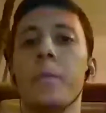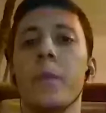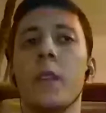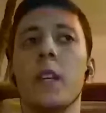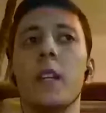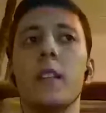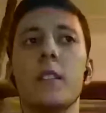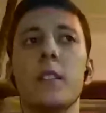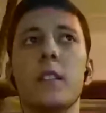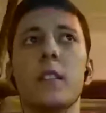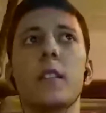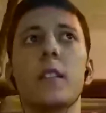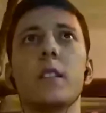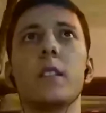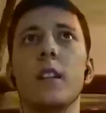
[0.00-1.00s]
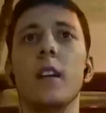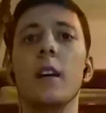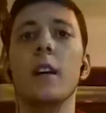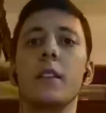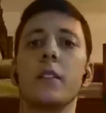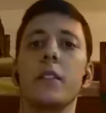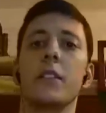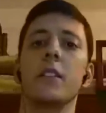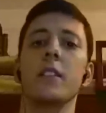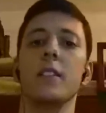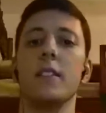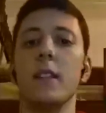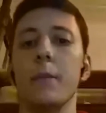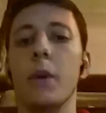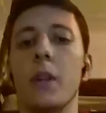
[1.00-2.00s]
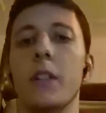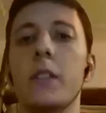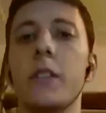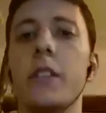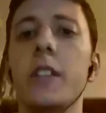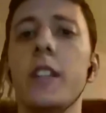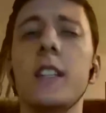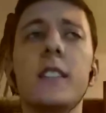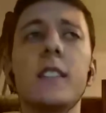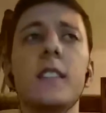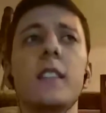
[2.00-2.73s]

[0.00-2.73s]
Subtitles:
and some other things.